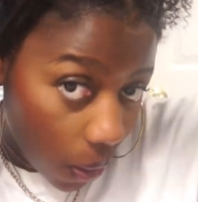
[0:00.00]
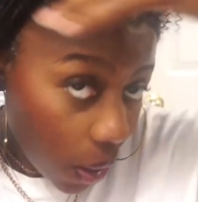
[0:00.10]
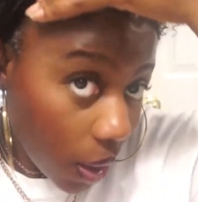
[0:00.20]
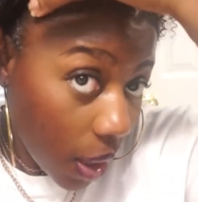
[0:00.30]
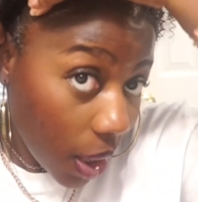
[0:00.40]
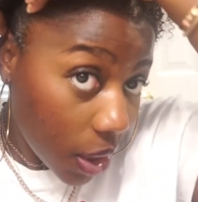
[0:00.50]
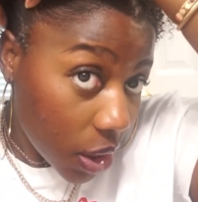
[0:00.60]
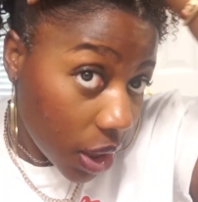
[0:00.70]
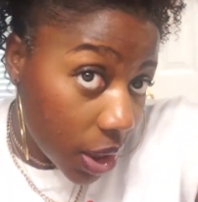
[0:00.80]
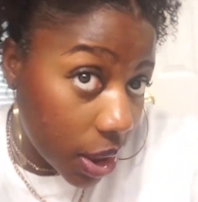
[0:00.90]
and kind of
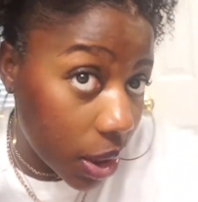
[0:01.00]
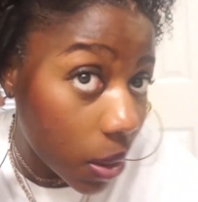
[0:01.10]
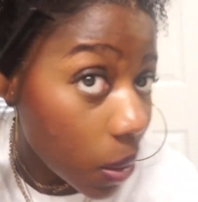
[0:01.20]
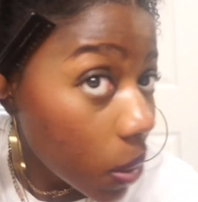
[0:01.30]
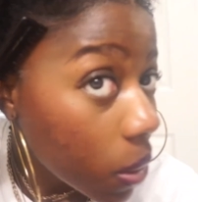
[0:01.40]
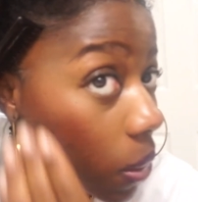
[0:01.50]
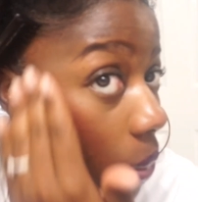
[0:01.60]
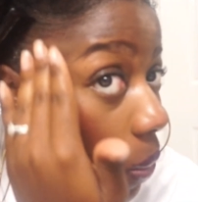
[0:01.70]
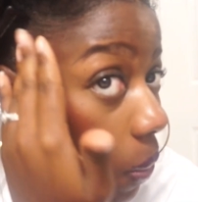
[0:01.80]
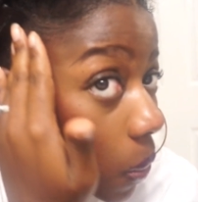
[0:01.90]
just
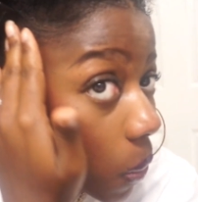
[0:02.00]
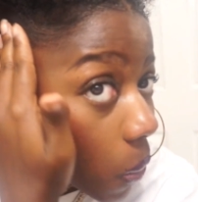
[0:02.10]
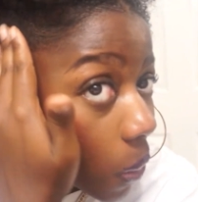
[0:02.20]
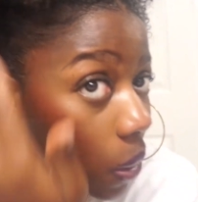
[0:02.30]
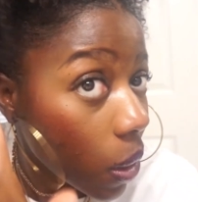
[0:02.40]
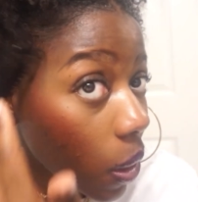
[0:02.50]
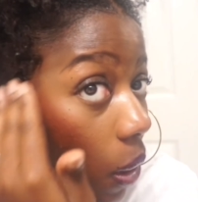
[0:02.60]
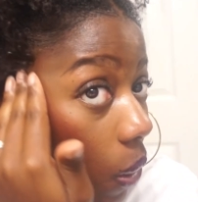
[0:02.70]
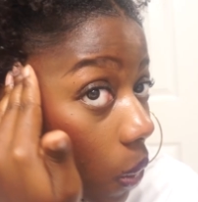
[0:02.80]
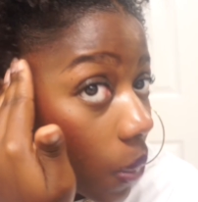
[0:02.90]

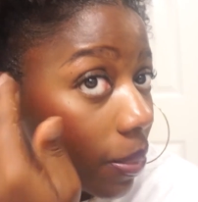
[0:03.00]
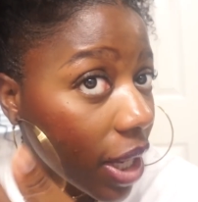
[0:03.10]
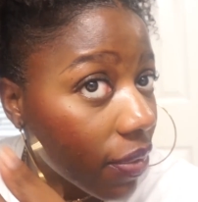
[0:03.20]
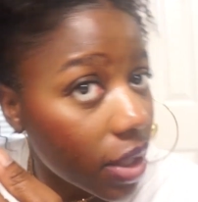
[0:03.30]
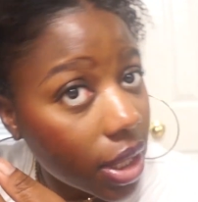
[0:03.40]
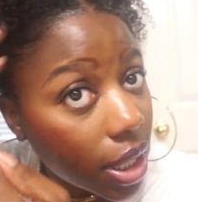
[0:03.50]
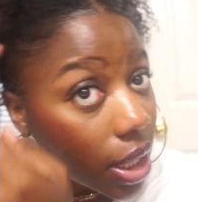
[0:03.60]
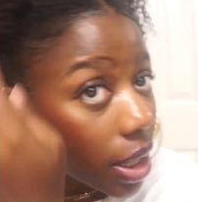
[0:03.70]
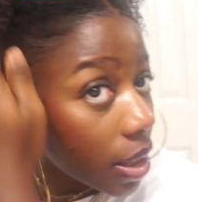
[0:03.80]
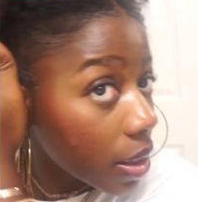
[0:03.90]
comb
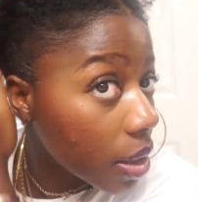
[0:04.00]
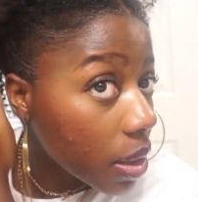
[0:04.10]
everything